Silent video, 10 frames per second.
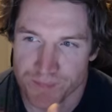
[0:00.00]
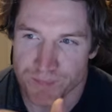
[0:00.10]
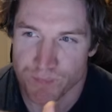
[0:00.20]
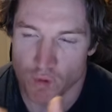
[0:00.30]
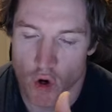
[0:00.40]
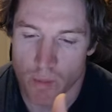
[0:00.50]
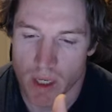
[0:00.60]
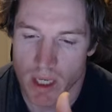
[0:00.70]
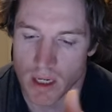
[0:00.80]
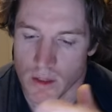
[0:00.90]
rope
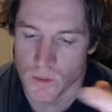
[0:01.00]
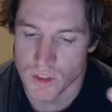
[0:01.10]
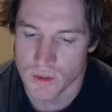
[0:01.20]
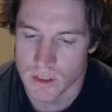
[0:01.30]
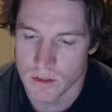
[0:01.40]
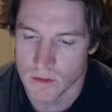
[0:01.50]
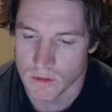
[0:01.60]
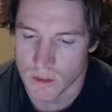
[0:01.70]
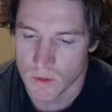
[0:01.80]
here, which you need to, or the